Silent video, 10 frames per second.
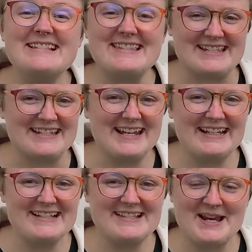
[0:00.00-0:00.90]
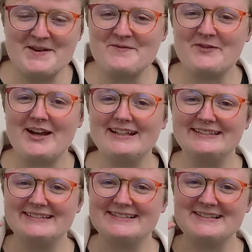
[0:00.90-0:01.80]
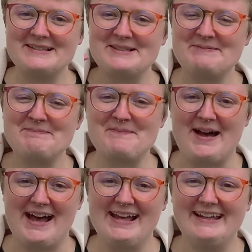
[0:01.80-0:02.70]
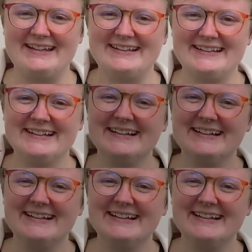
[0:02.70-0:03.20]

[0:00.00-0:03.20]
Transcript: See you next time, friends. Bye.